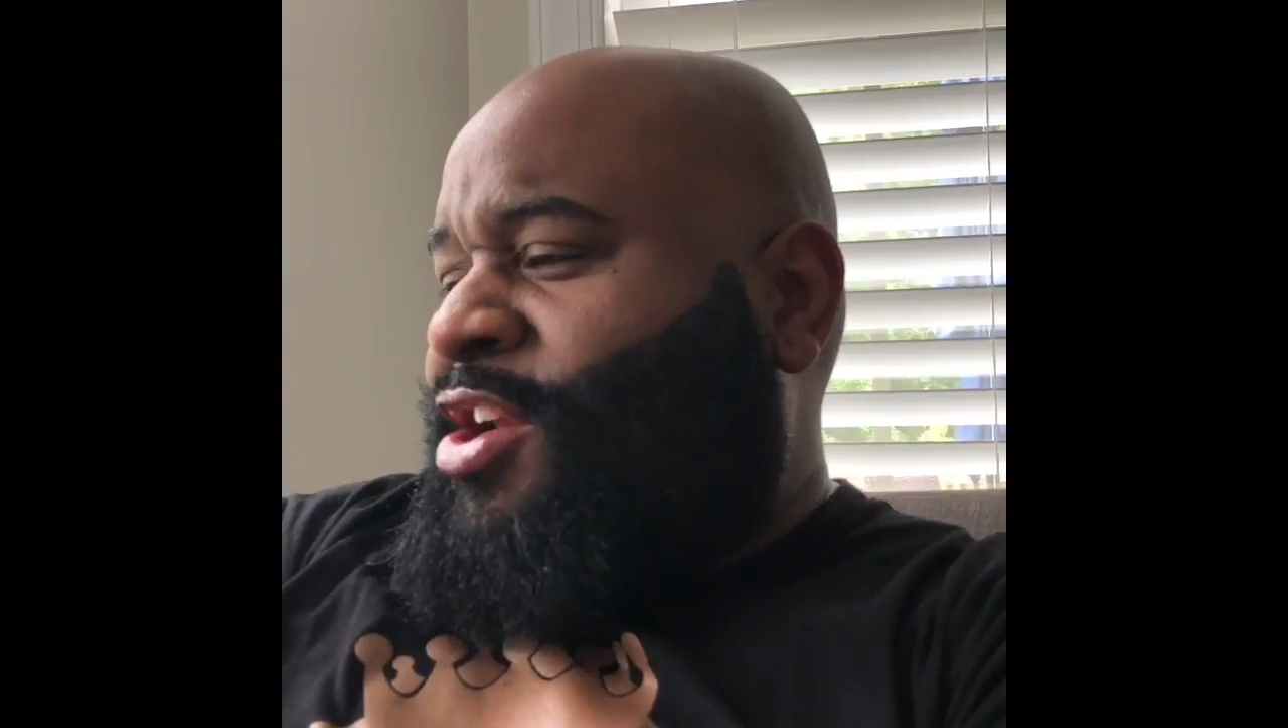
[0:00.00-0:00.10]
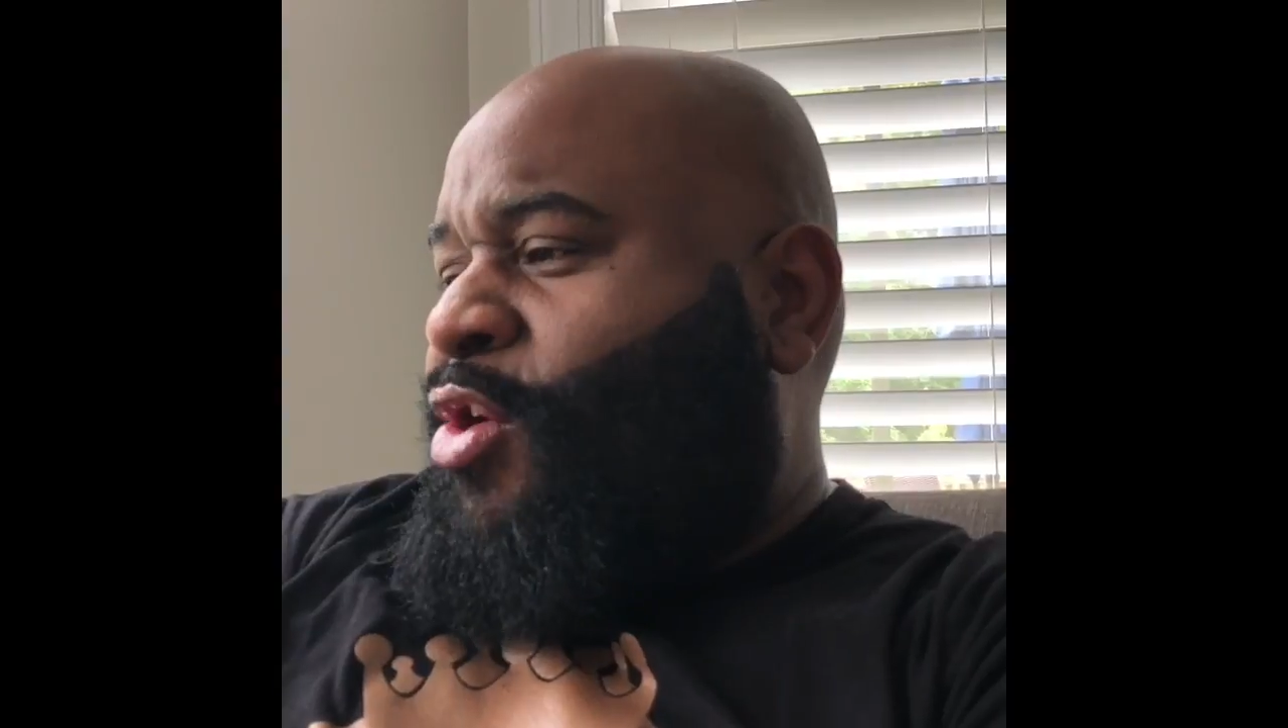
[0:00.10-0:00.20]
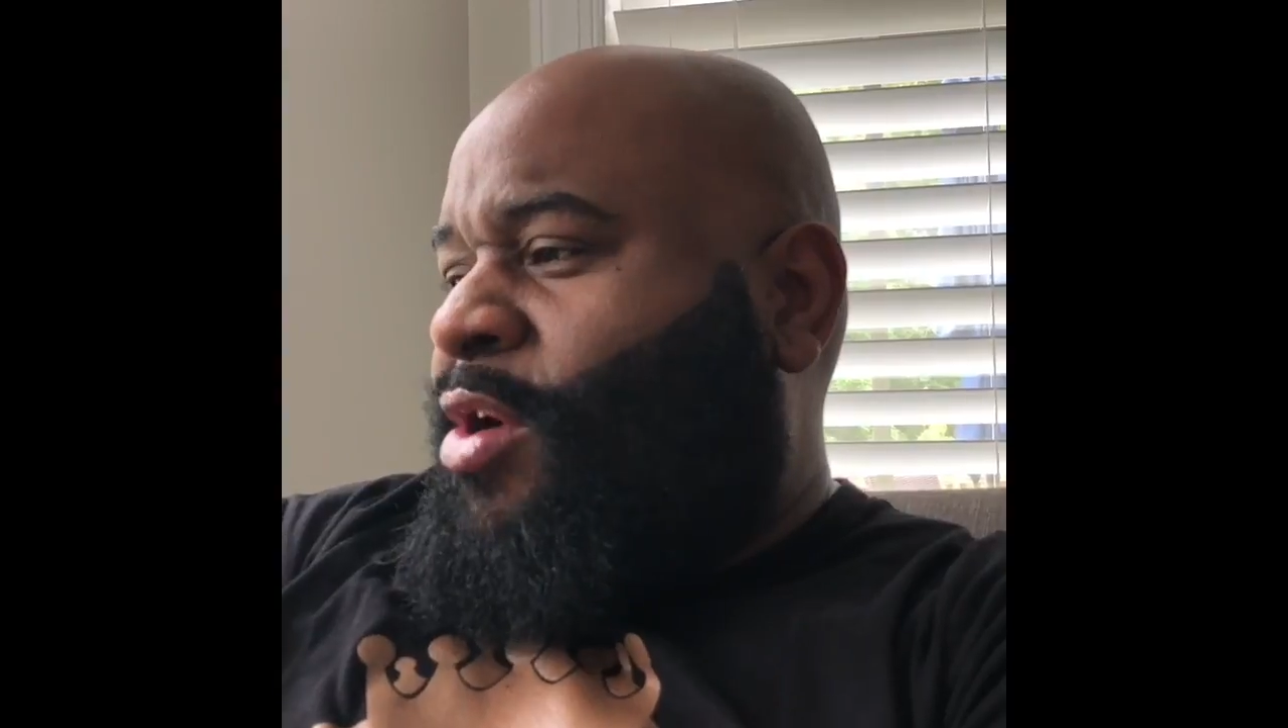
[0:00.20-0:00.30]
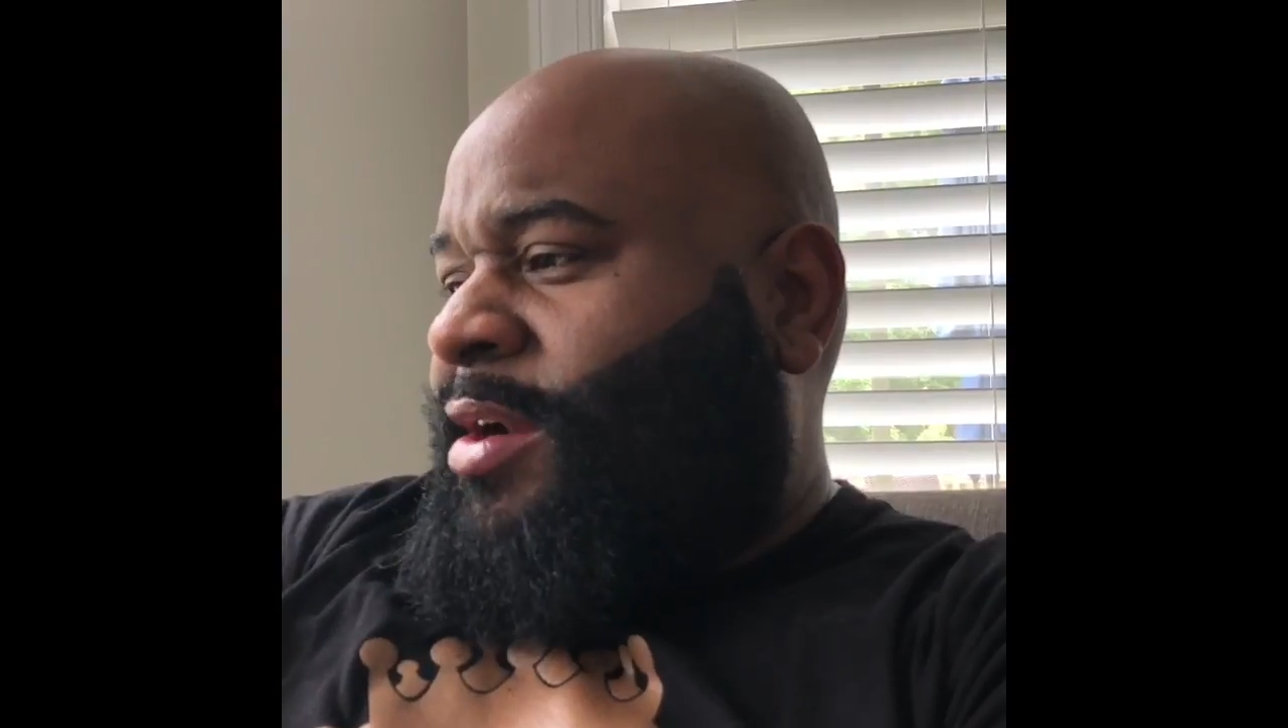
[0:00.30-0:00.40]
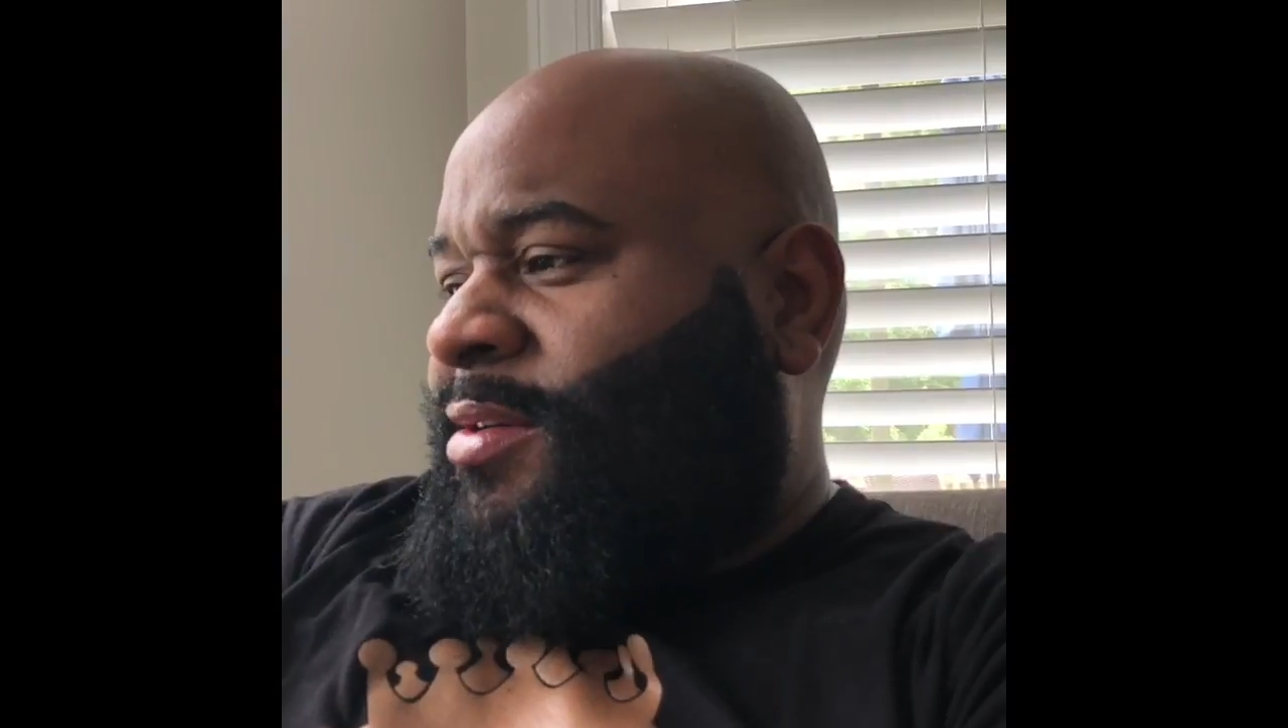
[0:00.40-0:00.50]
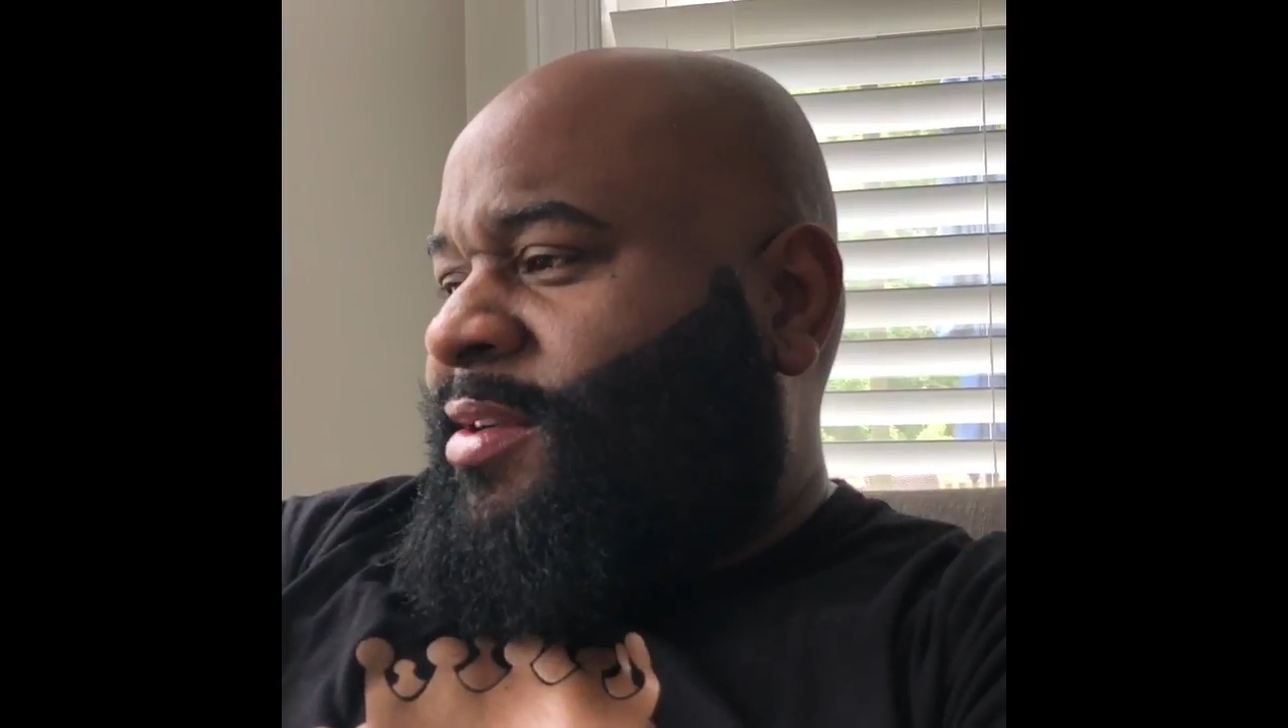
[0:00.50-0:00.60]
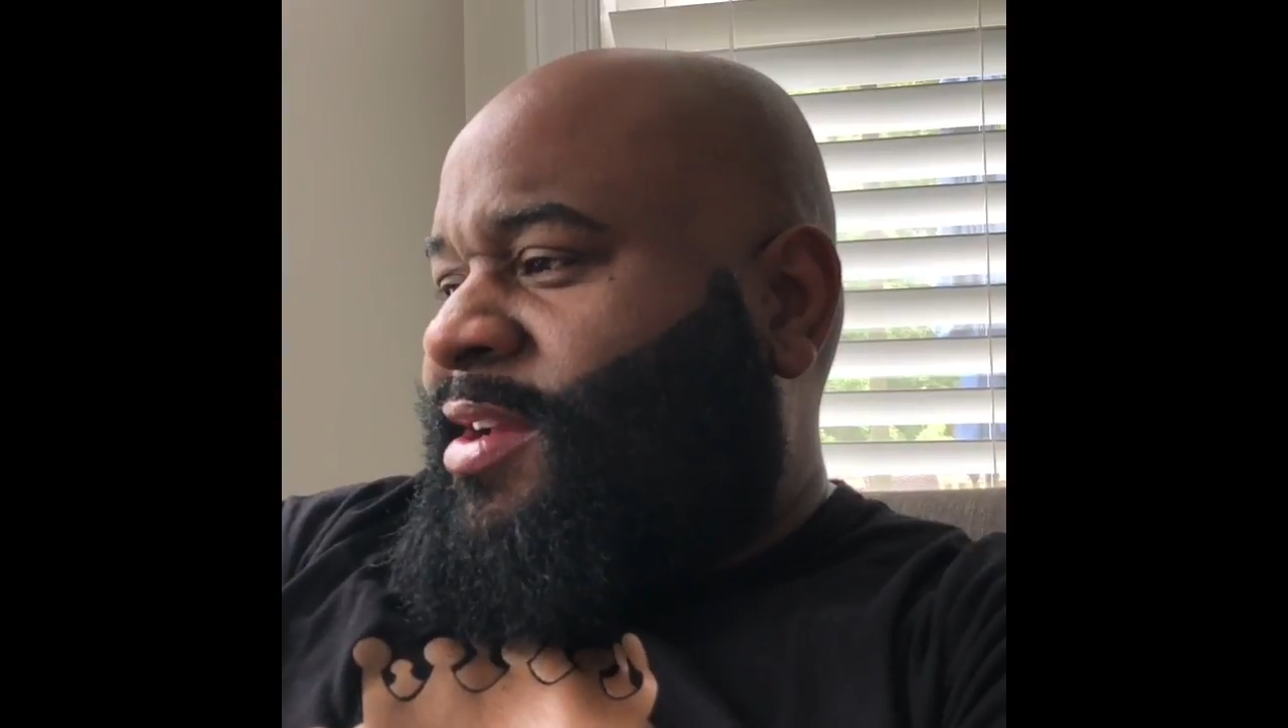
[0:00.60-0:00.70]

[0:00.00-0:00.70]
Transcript: he doing,